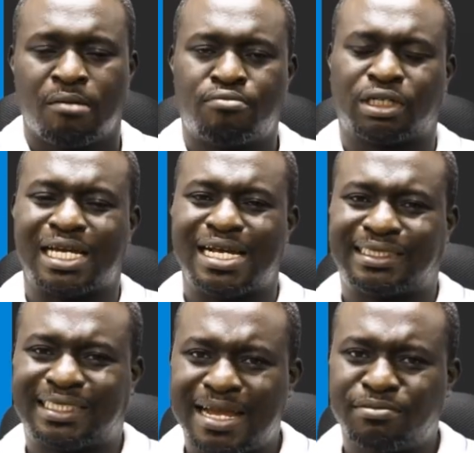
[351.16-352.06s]
But
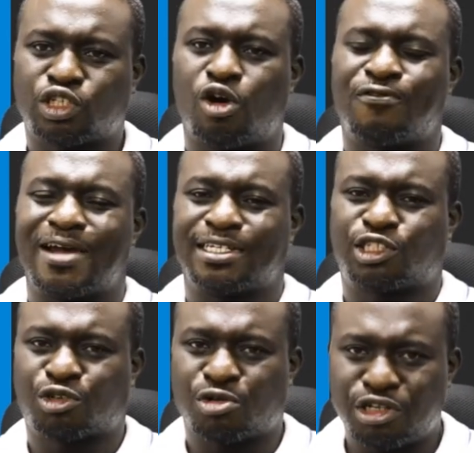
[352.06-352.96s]
in terms of
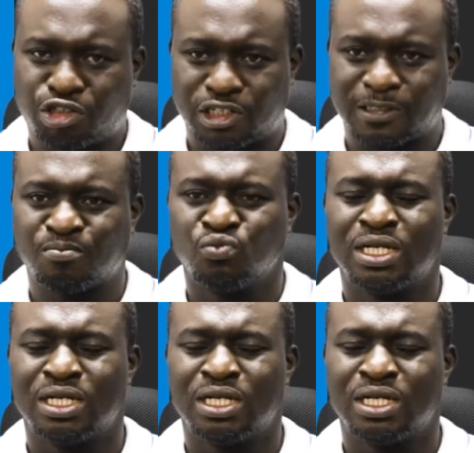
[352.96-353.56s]
excretion,